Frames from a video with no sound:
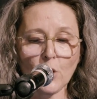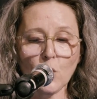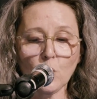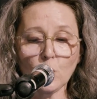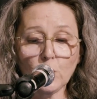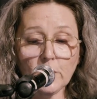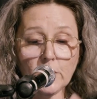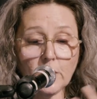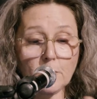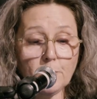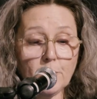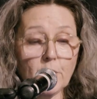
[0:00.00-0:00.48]

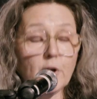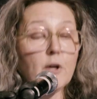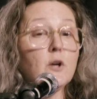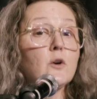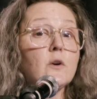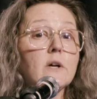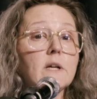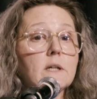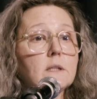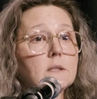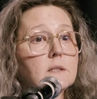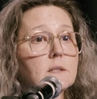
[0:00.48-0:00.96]
Would our
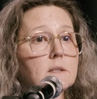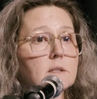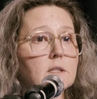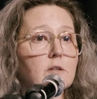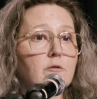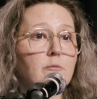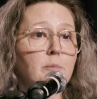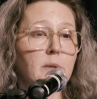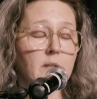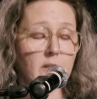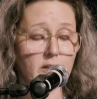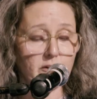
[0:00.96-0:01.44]
priorities
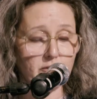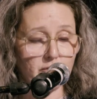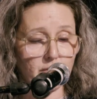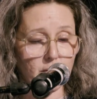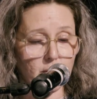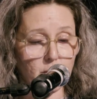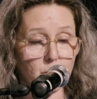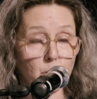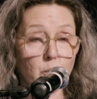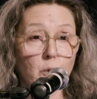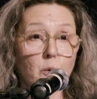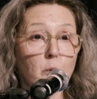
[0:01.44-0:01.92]
have been
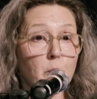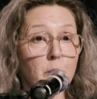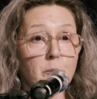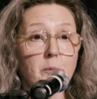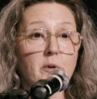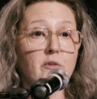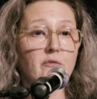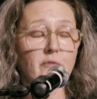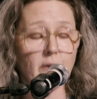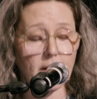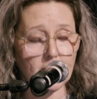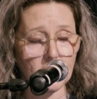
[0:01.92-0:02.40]
different? Would we
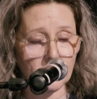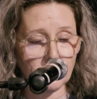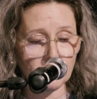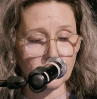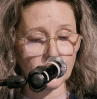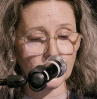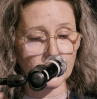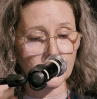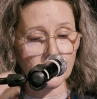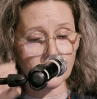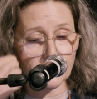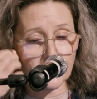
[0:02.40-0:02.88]
be
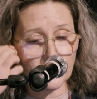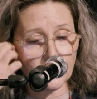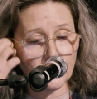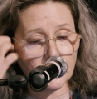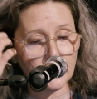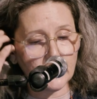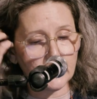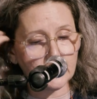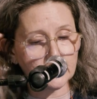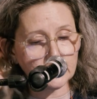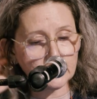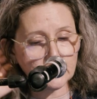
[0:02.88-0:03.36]
fighting for different
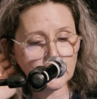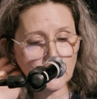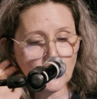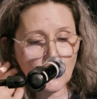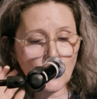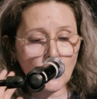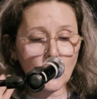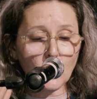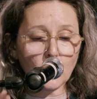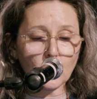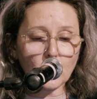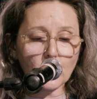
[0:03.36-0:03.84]
things?
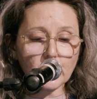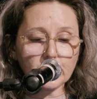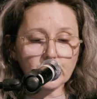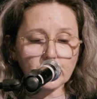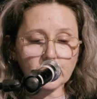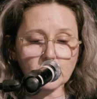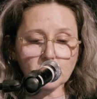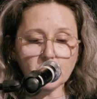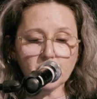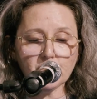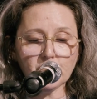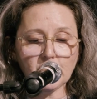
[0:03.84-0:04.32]
Would
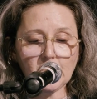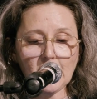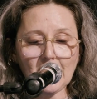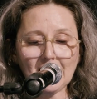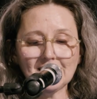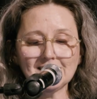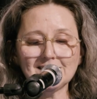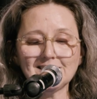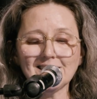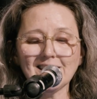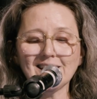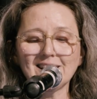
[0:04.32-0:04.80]
some of the
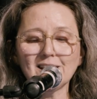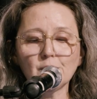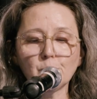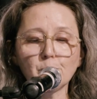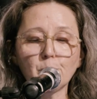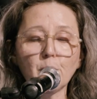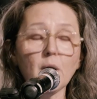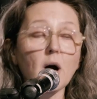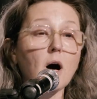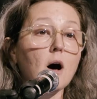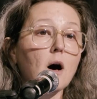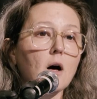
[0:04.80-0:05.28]

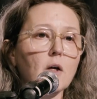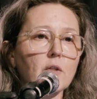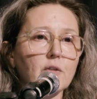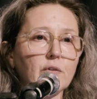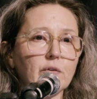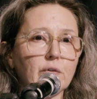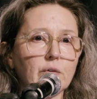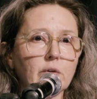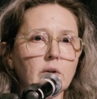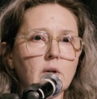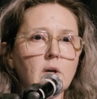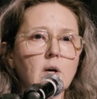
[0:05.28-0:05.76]
untaken
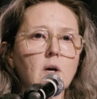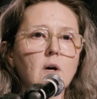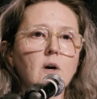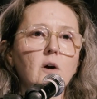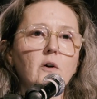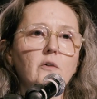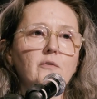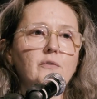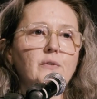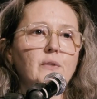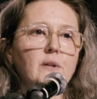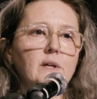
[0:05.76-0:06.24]
paths
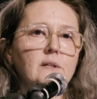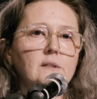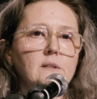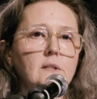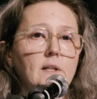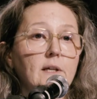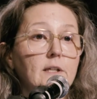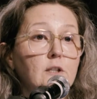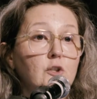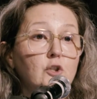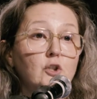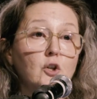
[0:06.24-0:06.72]
of
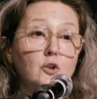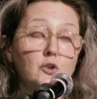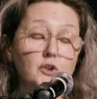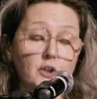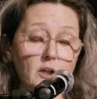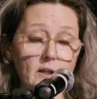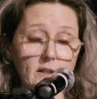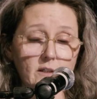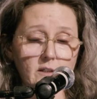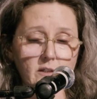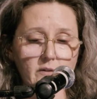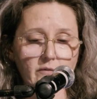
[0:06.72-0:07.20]
things like
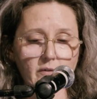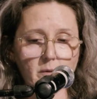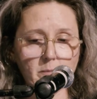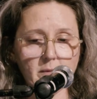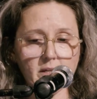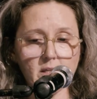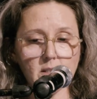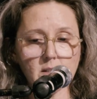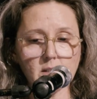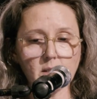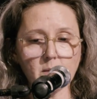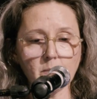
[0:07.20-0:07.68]
socialist
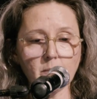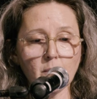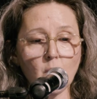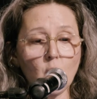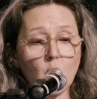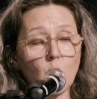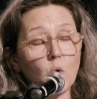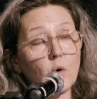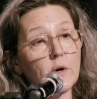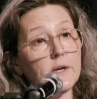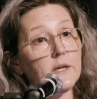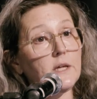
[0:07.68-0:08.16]
feminism
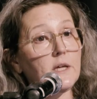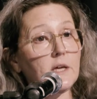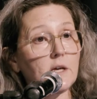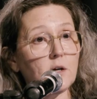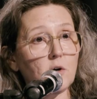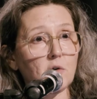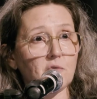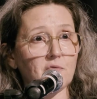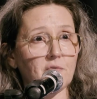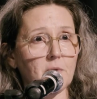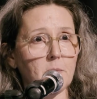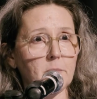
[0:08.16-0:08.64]
or
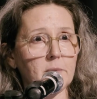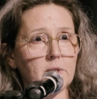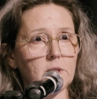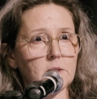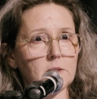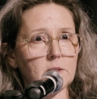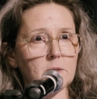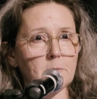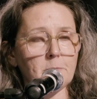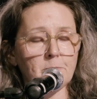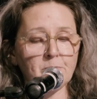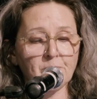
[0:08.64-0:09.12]

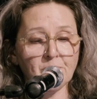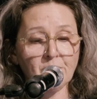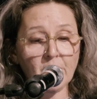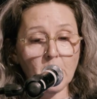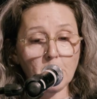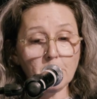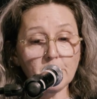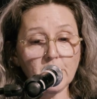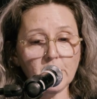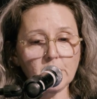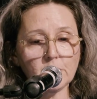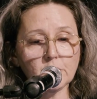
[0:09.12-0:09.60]
ecofeminism
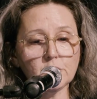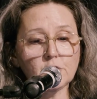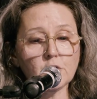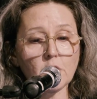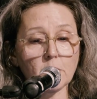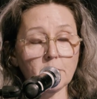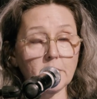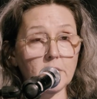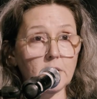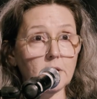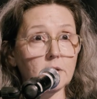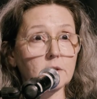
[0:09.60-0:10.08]
be the
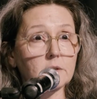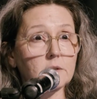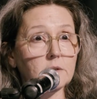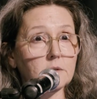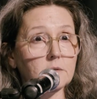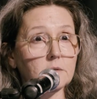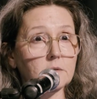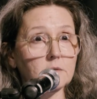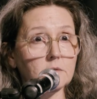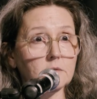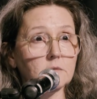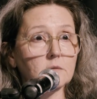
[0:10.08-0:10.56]

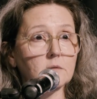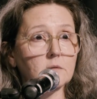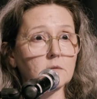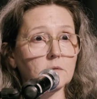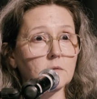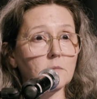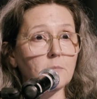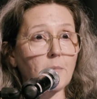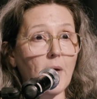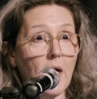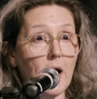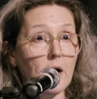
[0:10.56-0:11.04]
dominant
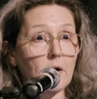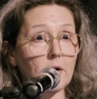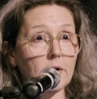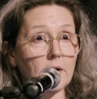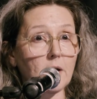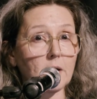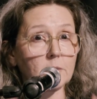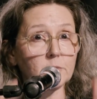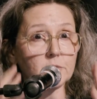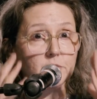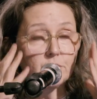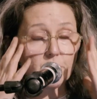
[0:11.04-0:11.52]

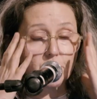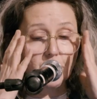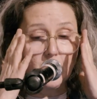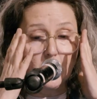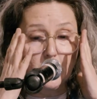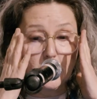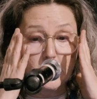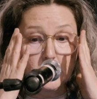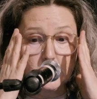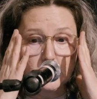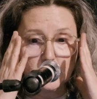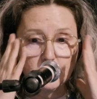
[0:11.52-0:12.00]
paradigms for
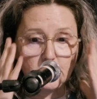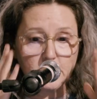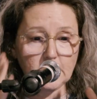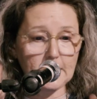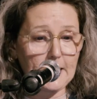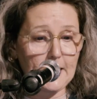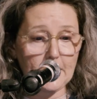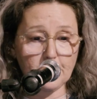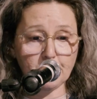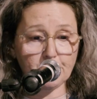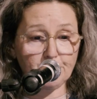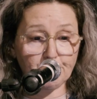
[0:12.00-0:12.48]
feminism
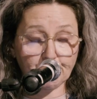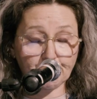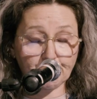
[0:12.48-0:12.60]
today?